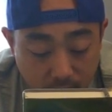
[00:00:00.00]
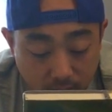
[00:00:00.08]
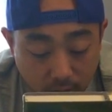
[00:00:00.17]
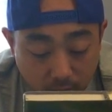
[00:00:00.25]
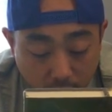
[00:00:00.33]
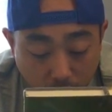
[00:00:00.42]

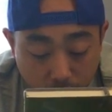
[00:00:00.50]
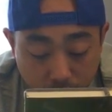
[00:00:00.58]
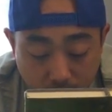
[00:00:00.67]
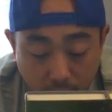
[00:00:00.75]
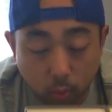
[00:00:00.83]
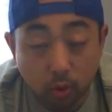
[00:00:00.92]
and you can go to
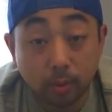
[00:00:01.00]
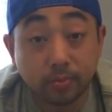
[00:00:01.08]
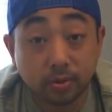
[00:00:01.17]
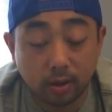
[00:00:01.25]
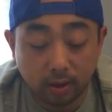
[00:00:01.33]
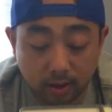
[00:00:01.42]
their
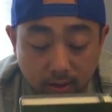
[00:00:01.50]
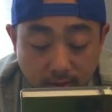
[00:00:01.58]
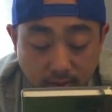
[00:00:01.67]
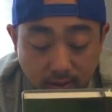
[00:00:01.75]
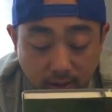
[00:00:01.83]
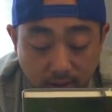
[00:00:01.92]
website at
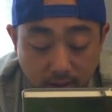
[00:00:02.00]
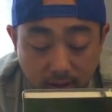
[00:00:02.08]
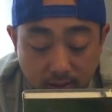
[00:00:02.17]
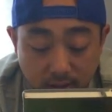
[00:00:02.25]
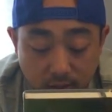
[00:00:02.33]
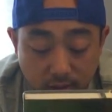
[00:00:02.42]

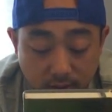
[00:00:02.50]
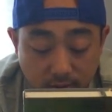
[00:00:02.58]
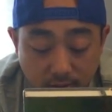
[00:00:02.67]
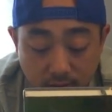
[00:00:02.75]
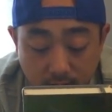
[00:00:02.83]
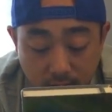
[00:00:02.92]

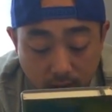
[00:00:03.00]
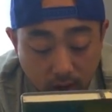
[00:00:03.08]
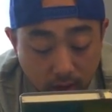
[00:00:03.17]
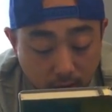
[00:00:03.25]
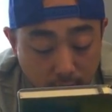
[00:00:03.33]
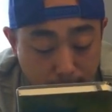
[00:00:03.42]

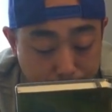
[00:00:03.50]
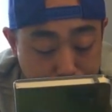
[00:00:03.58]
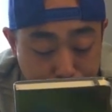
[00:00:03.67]
insighteditions.com.